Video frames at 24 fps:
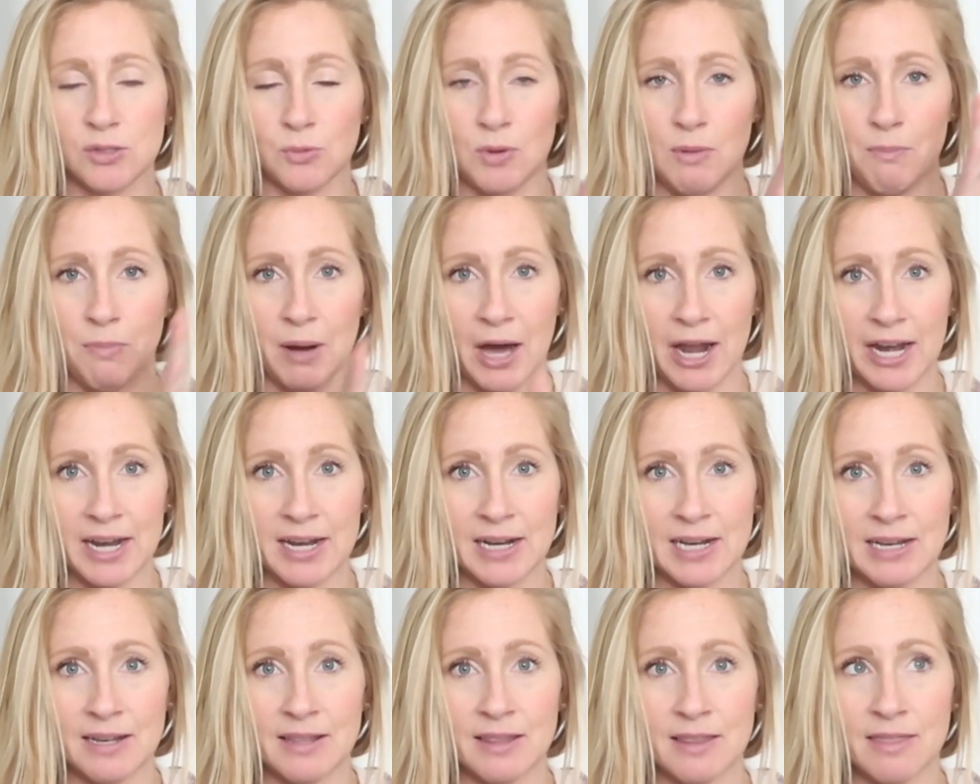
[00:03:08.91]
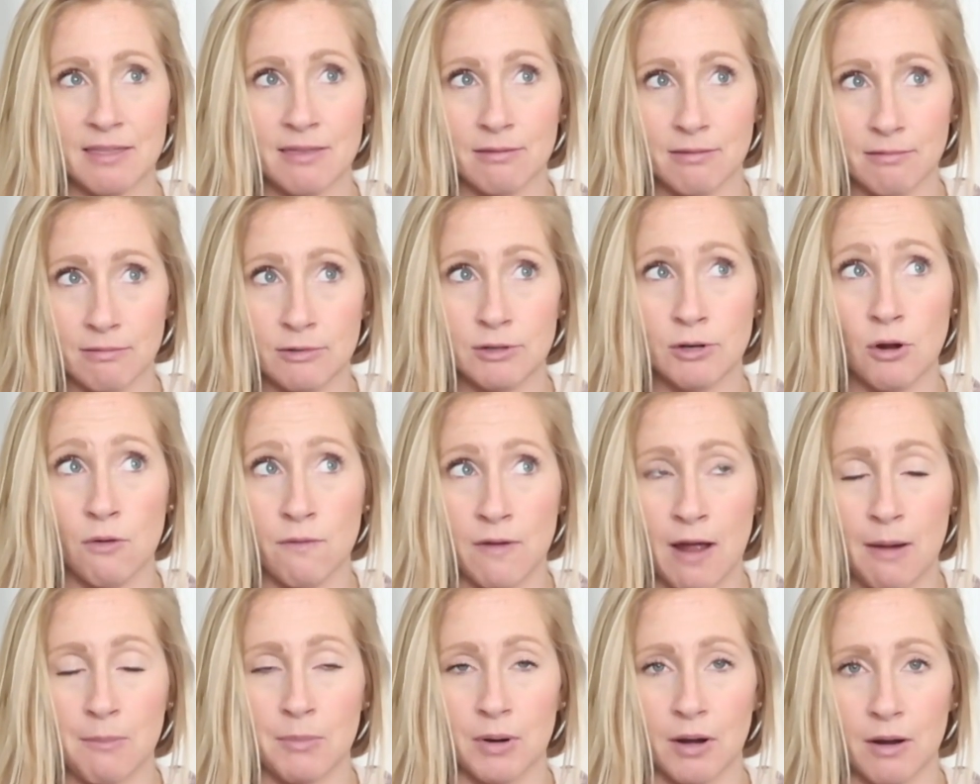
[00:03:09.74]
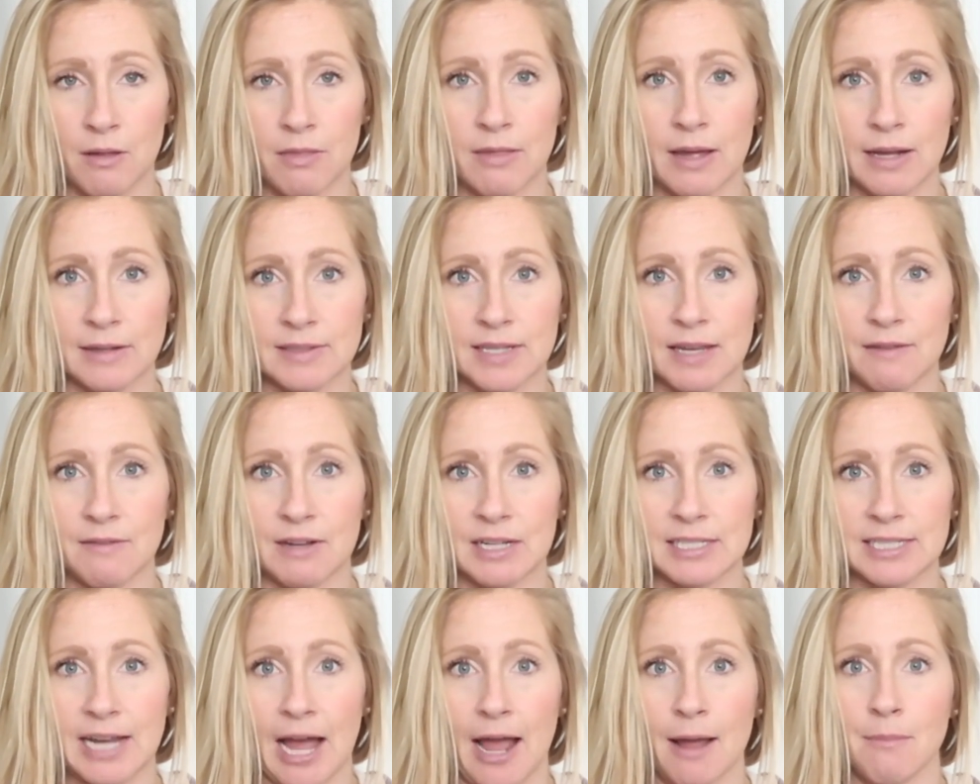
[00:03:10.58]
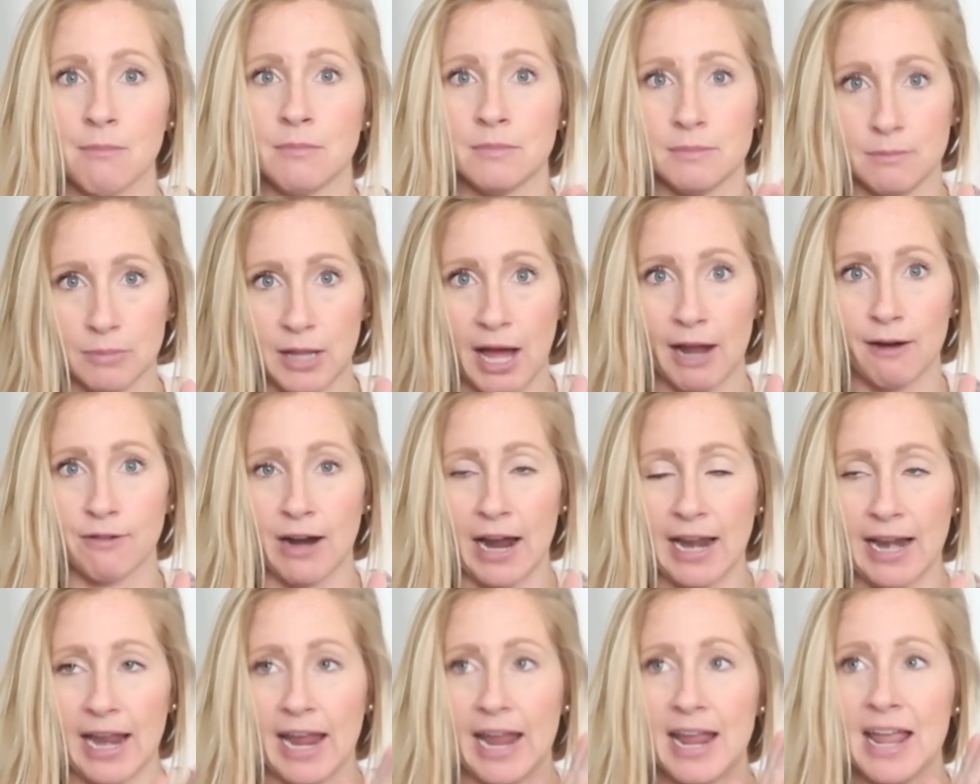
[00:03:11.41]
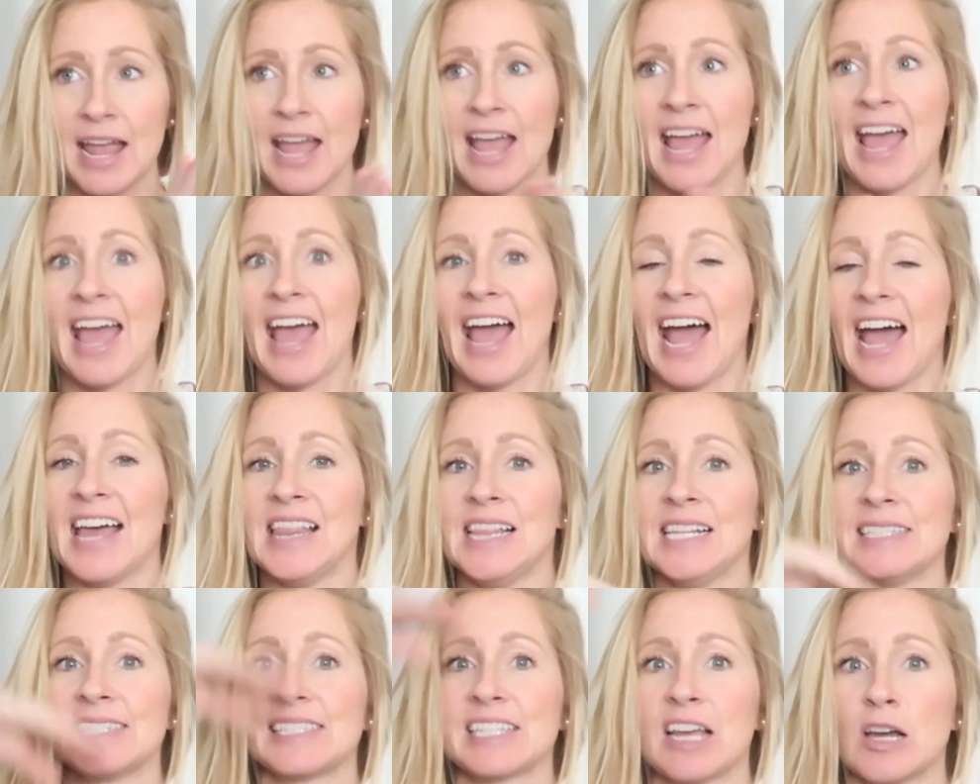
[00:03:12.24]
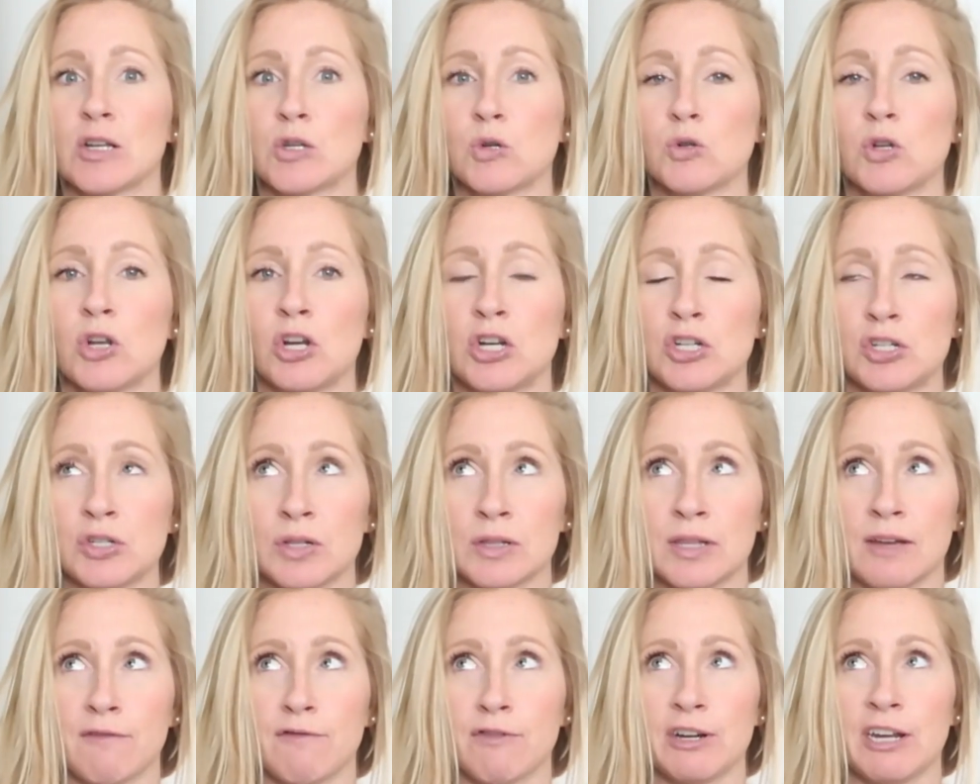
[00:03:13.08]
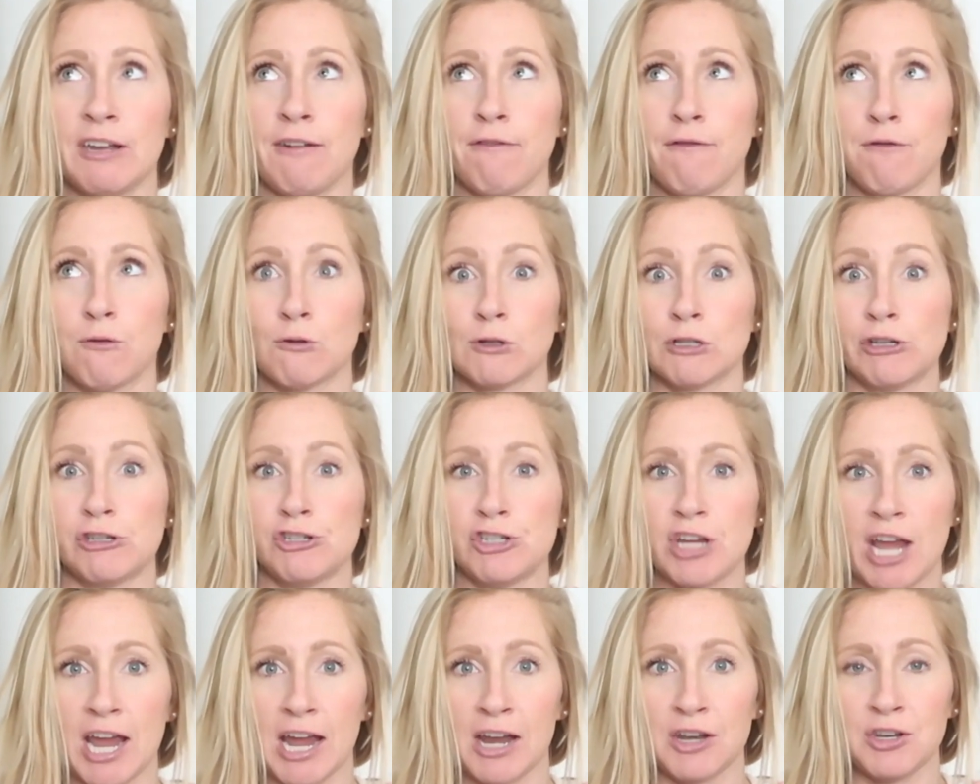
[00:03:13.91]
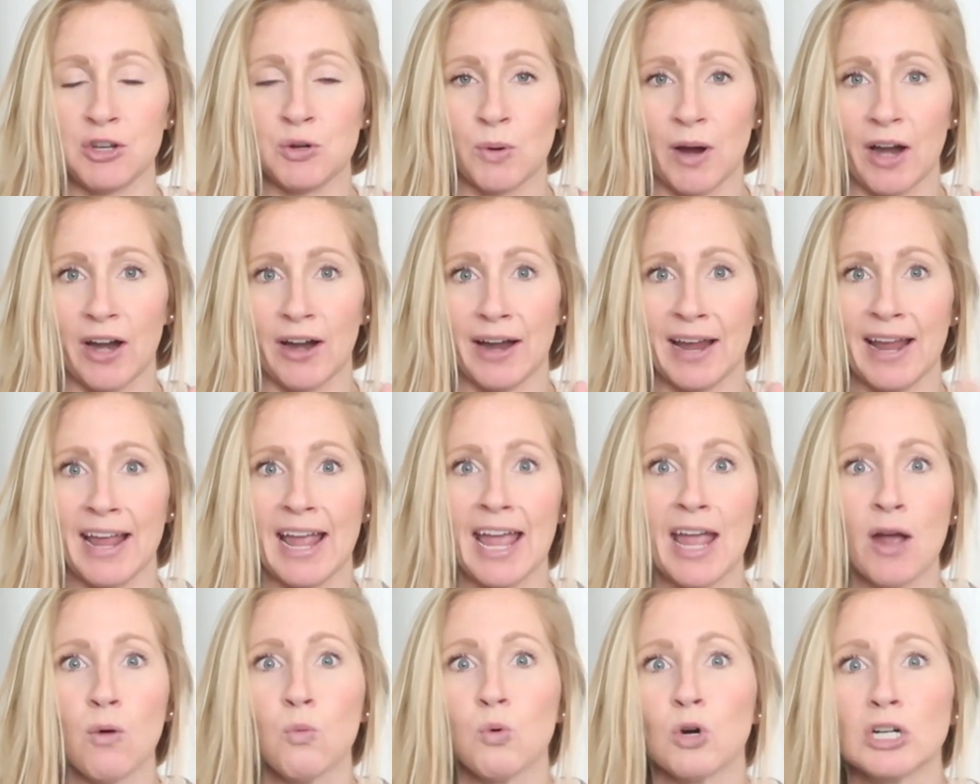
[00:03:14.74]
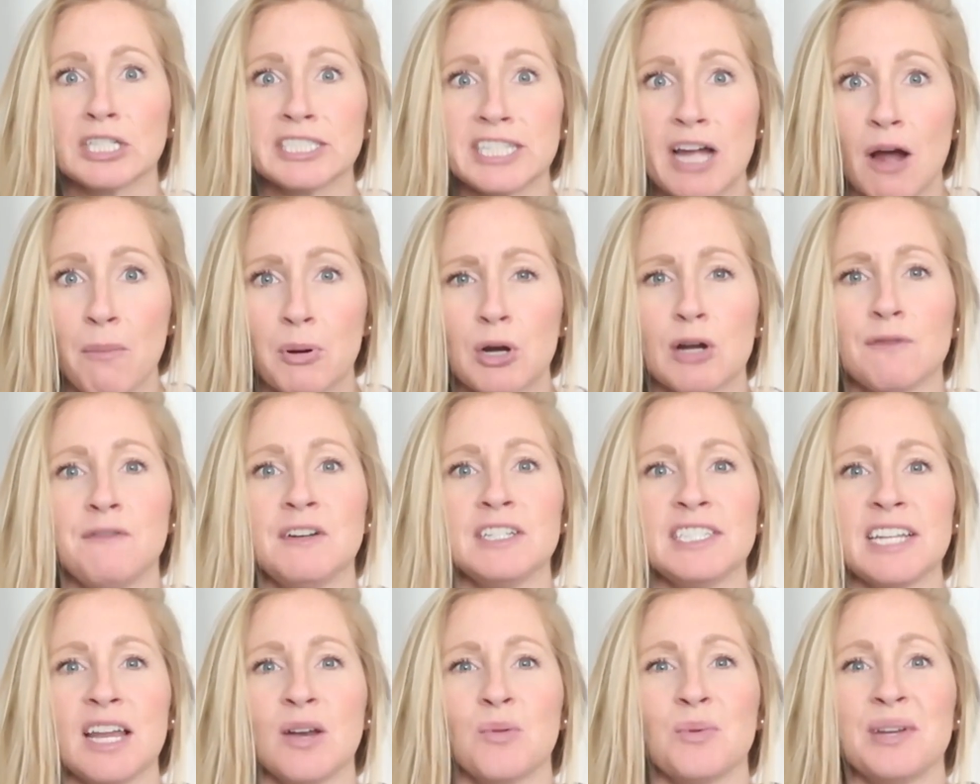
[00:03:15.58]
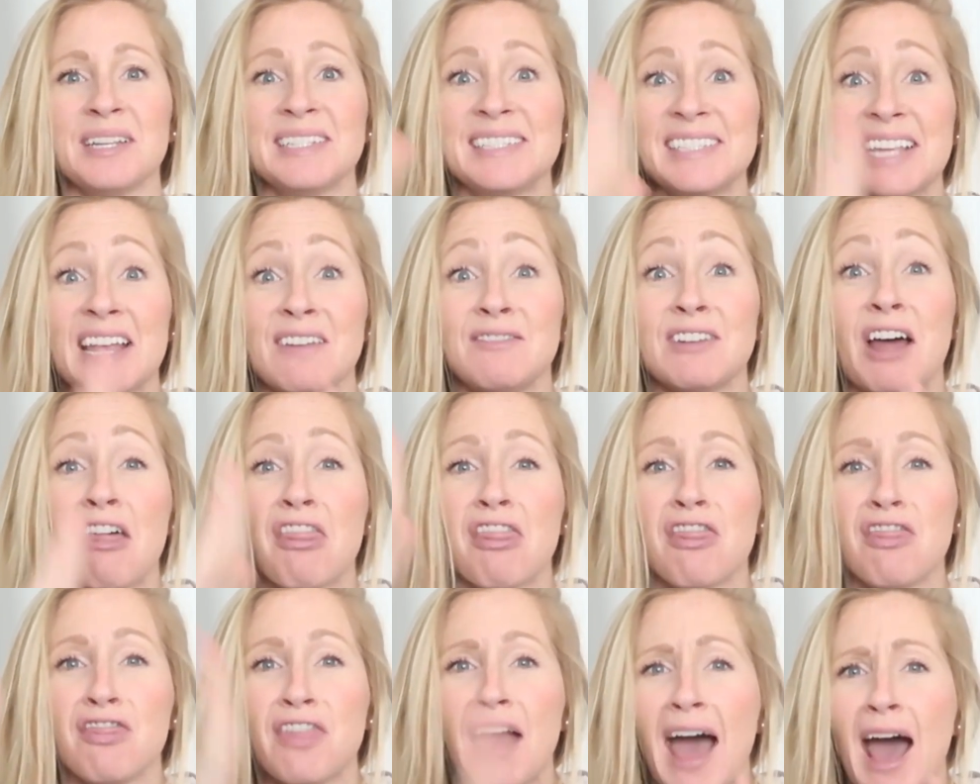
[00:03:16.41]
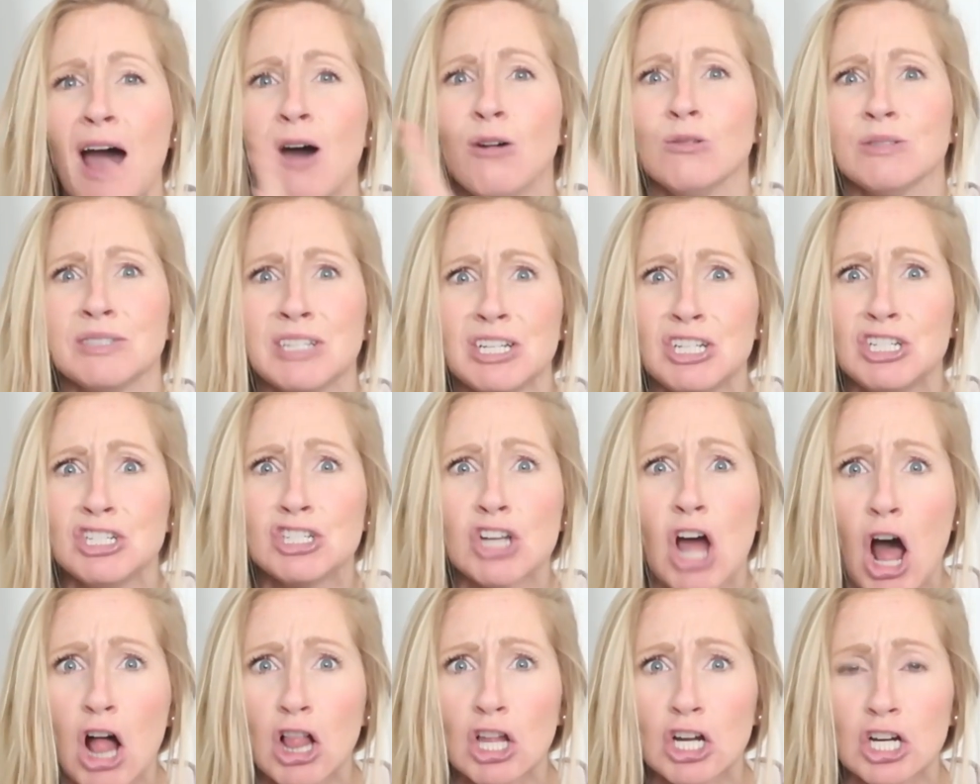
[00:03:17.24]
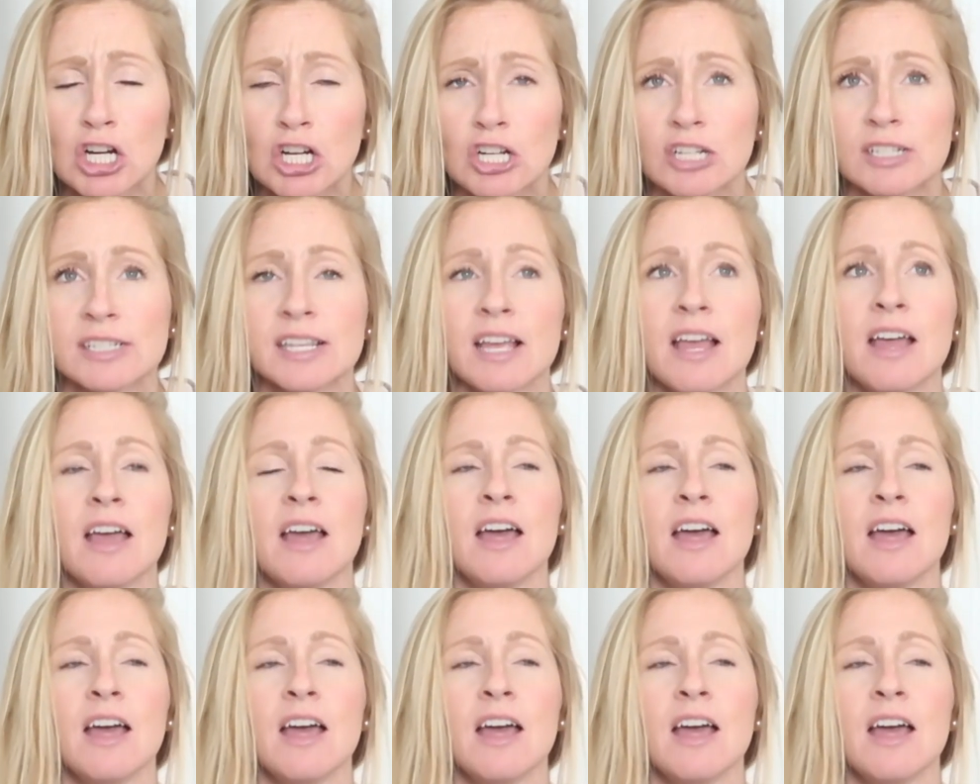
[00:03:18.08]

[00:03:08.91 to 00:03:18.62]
So we bought it in November, Thanksgiving time, Black Friday, and then scheduled our delivery for January. It worked out perfect and we saved $1,000.